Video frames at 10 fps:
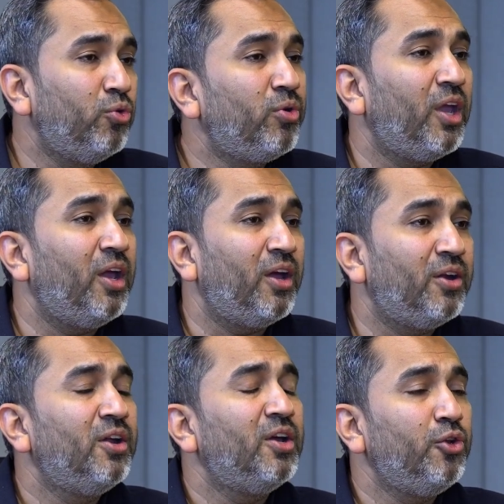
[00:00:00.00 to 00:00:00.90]
UK
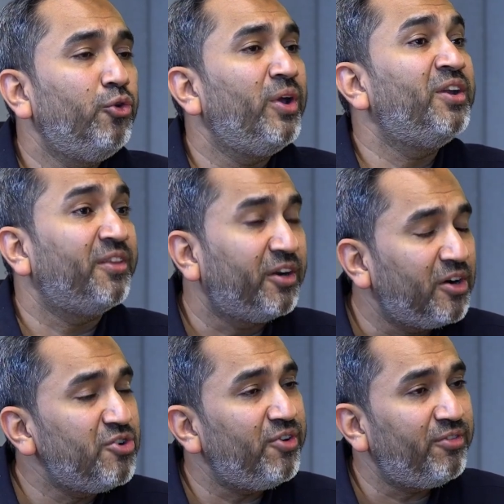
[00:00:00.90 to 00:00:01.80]
and UAE, in other
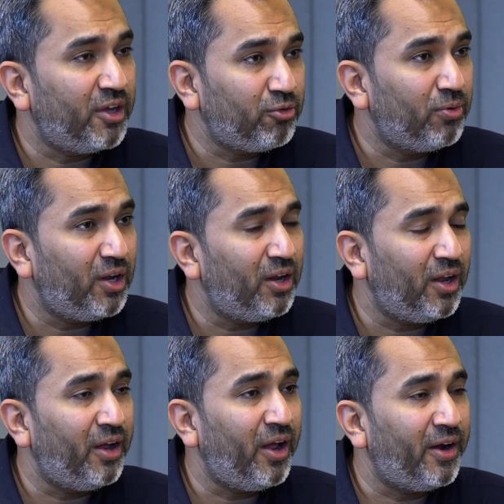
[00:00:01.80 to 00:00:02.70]
countries as well,
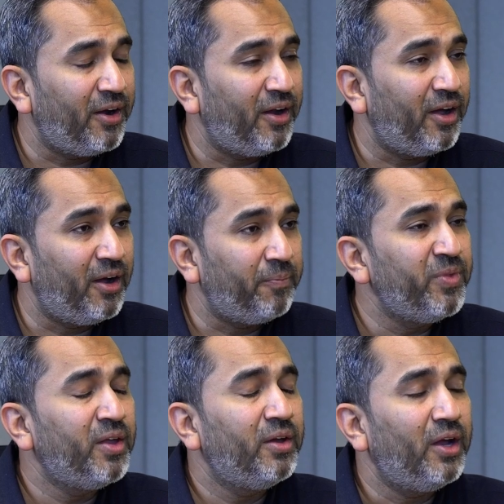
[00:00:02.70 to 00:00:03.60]
and
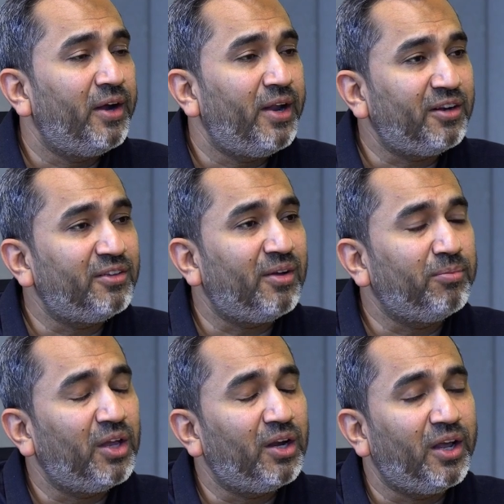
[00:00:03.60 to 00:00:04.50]
that is
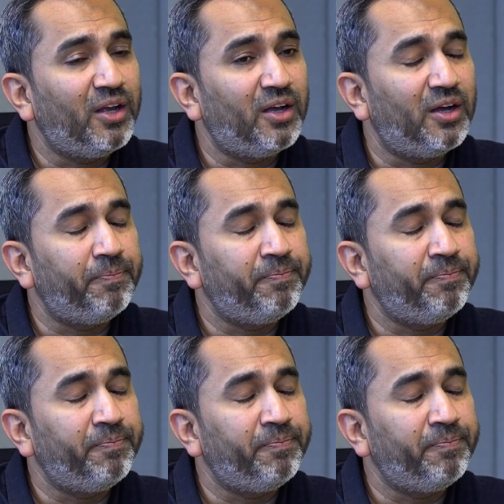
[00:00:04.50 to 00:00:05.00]
something like